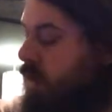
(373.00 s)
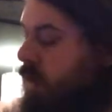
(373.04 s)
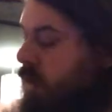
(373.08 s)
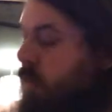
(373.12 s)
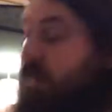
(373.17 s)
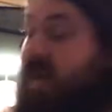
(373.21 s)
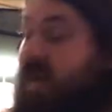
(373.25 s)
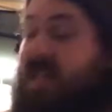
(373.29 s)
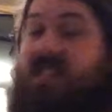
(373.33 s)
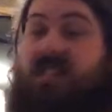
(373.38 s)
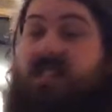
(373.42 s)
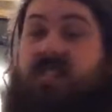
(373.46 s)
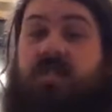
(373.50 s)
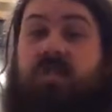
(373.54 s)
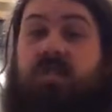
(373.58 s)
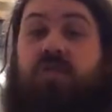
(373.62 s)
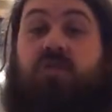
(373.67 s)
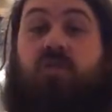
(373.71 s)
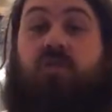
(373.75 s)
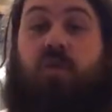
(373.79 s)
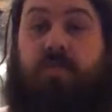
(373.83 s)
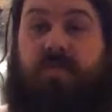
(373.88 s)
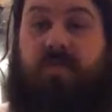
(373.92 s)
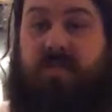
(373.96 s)
Bass is in
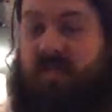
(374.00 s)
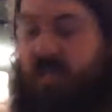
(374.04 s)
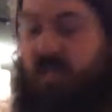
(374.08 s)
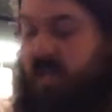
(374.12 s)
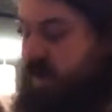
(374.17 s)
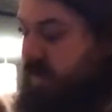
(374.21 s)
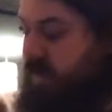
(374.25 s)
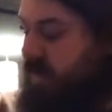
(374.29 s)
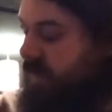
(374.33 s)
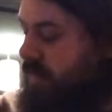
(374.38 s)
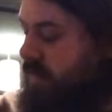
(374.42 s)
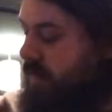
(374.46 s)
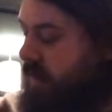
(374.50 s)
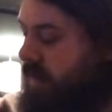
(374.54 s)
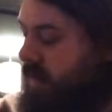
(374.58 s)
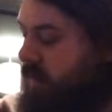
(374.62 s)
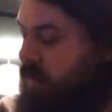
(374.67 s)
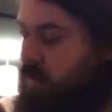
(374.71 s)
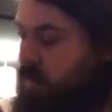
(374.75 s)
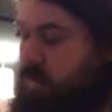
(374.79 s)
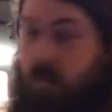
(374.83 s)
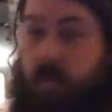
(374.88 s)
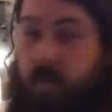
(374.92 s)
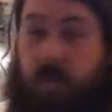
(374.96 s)
drop C for
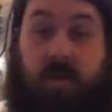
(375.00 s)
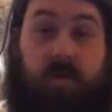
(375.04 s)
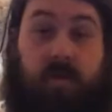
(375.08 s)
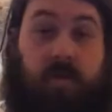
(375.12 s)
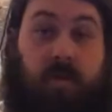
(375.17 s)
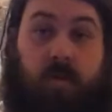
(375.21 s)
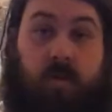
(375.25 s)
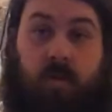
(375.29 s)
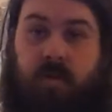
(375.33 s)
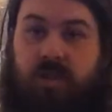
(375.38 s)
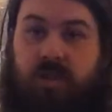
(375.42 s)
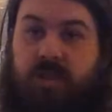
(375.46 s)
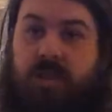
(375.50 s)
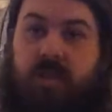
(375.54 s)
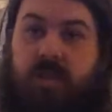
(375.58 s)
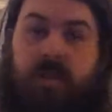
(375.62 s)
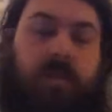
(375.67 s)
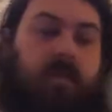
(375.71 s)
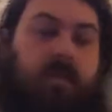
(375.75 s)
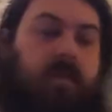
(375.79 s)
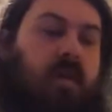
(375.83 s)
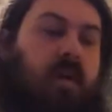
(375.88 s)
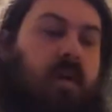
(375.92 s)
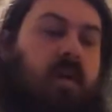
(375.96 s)
people who are wondering watching.
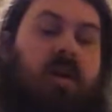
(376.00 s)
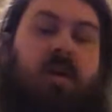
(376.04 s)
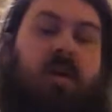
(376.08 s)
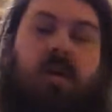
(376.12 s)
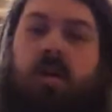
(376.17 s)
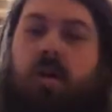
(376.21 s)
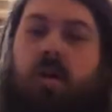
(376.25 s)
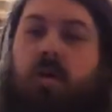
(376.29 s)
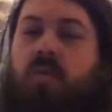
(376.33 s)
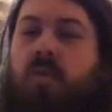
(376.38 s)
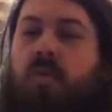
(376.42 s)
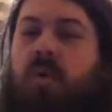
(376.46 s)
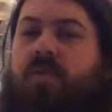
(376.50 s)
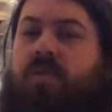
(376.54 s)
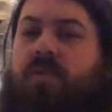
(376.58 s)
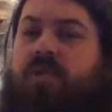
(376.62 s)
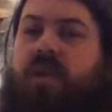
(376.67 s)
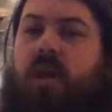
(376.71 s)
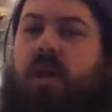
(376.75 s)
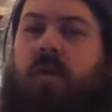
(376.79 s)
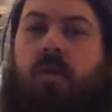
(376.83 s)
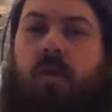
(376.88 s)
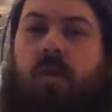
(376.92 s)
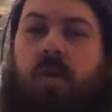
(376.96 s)
I roll the
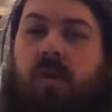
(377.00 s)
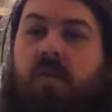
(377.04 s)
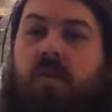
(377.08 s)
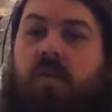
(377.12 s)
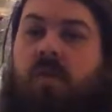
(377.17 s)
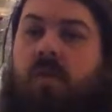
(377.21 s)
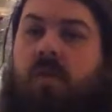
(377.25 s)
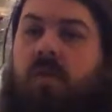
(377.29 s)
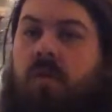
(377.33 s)
tone off.